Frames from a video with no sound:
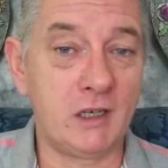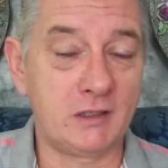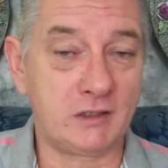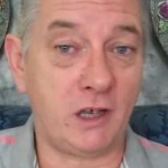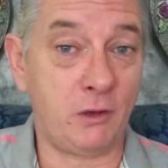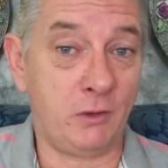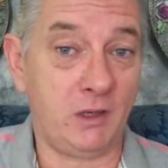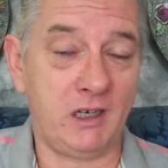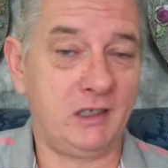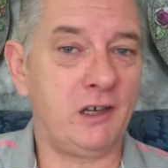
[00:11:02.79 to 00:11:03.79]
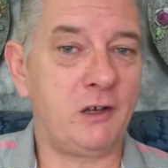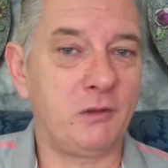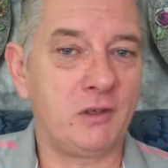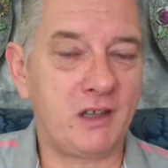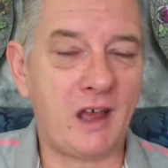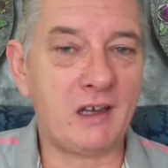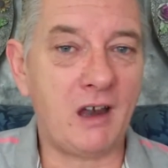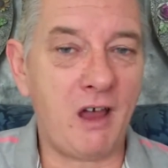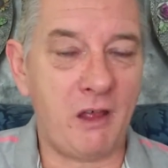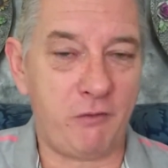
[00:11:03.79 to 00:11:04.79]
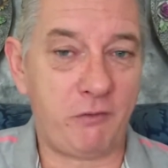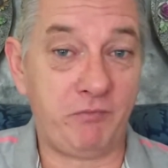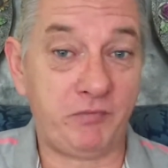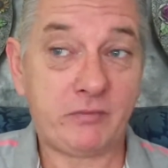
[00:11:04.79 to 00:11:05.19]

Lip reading: So, you know, that life